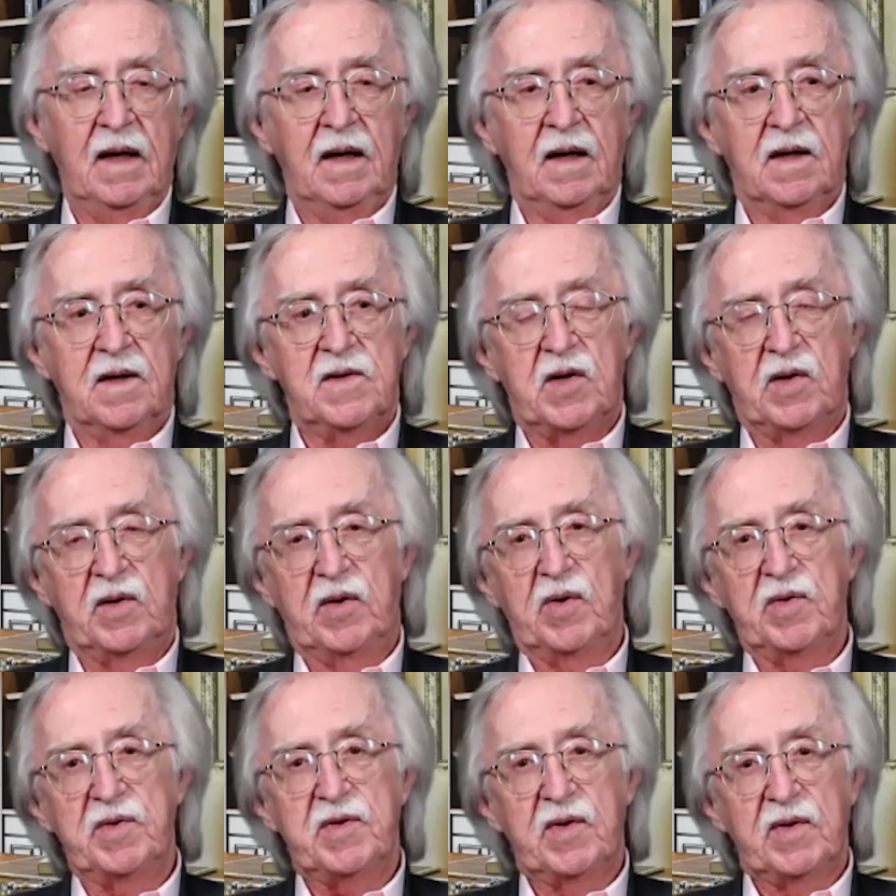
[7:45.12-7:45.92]
So
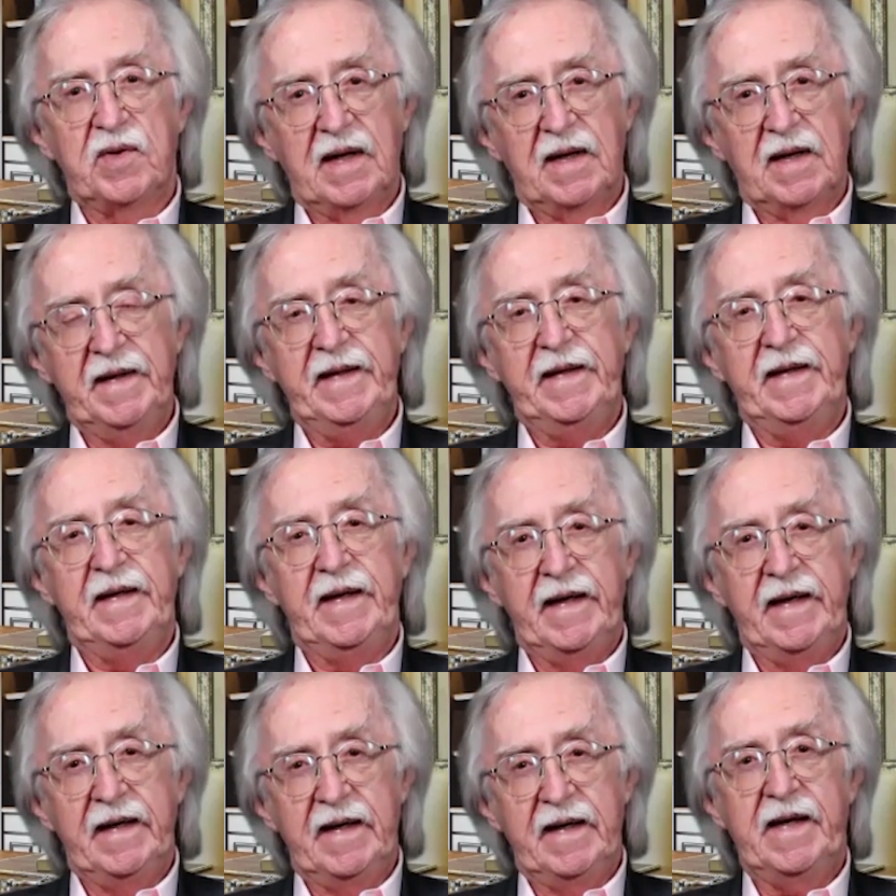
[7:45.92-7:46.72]
those are the leading
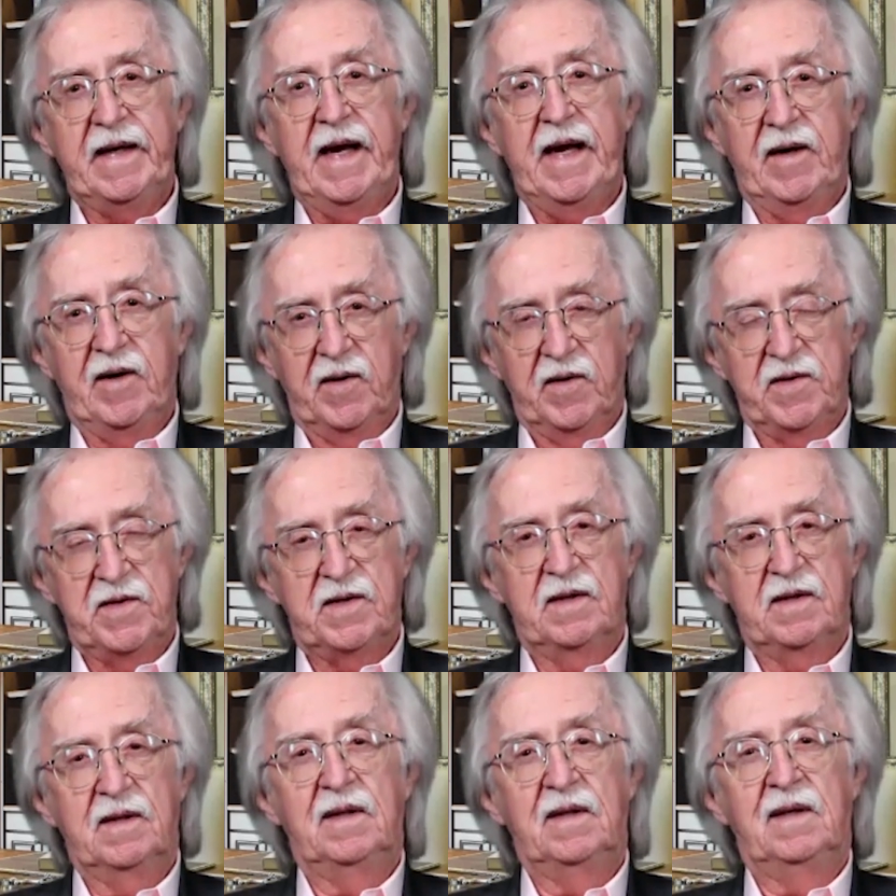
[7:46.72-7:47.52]

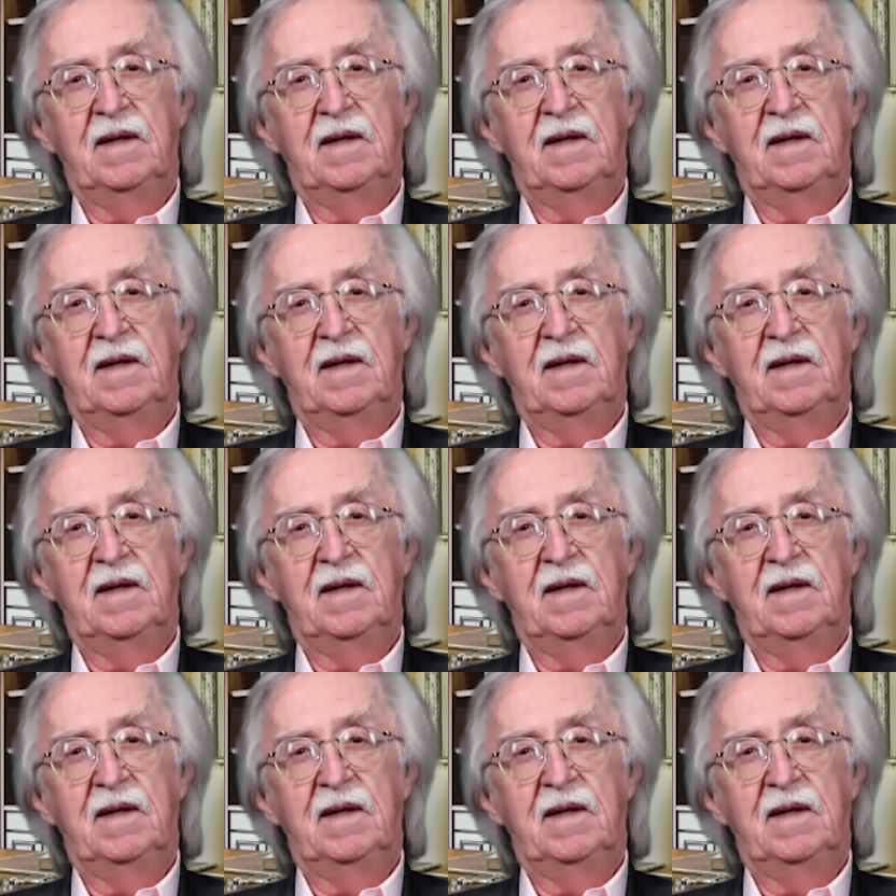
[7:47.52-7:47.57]
indicators